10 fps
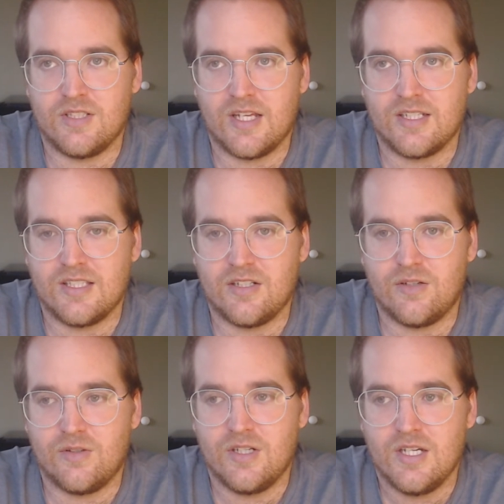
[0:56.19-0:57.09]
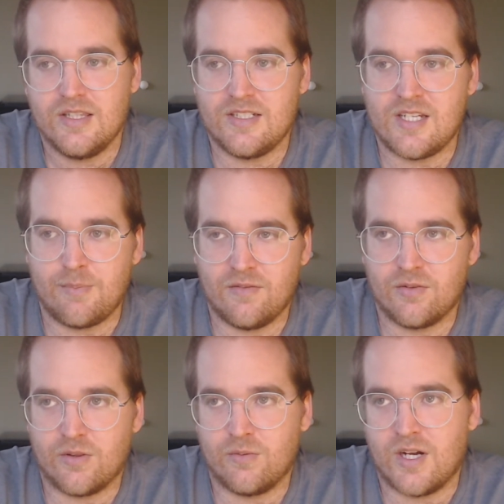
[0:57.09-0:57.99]
like, the depth of
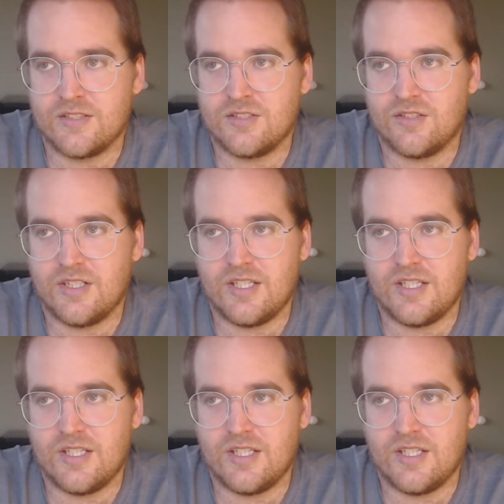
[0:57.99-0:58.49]
the roster and